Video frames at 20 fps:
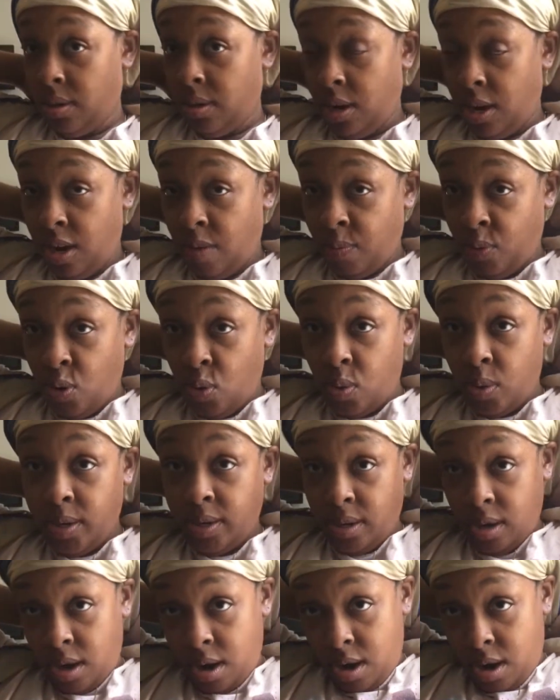and I'm
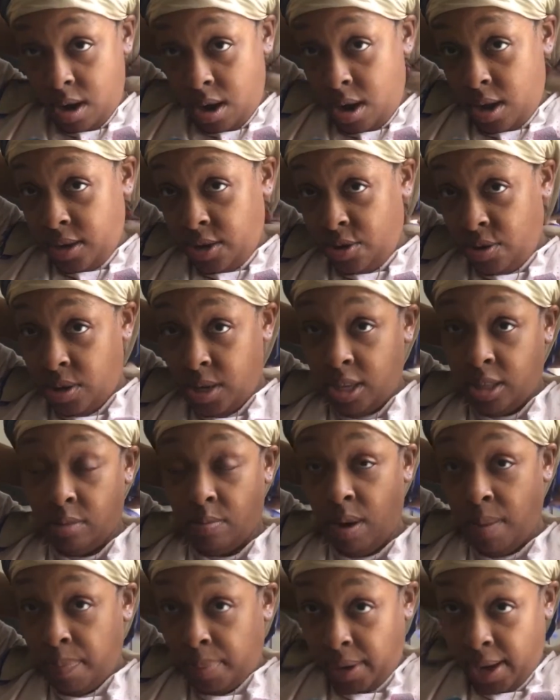going
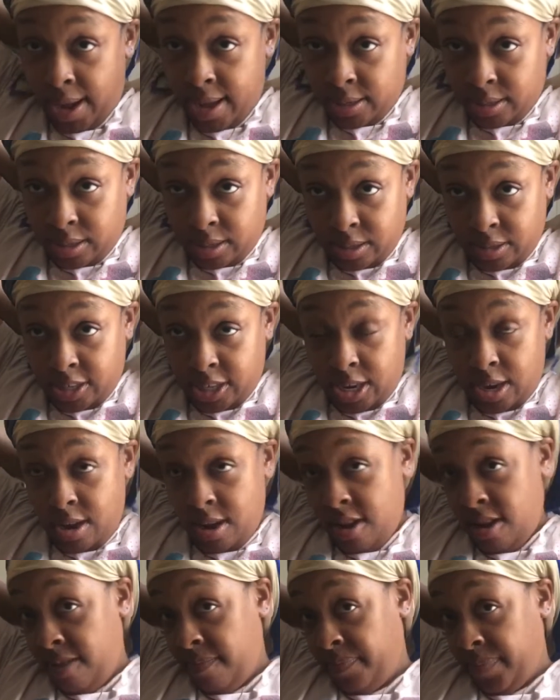underneath my plaits.
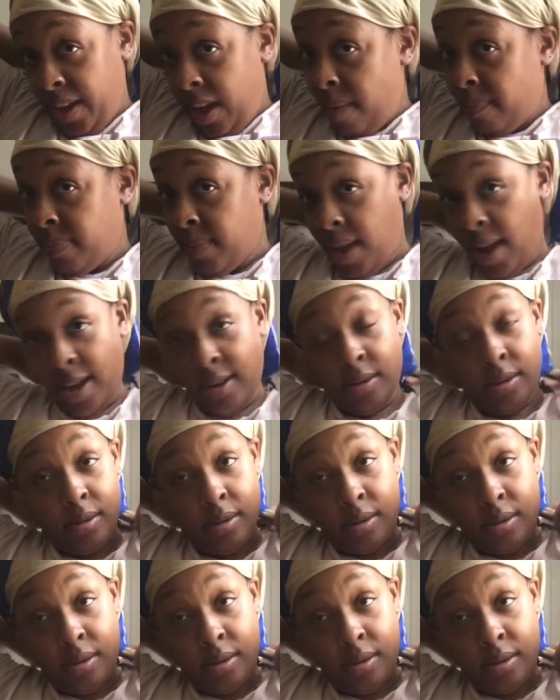I'm not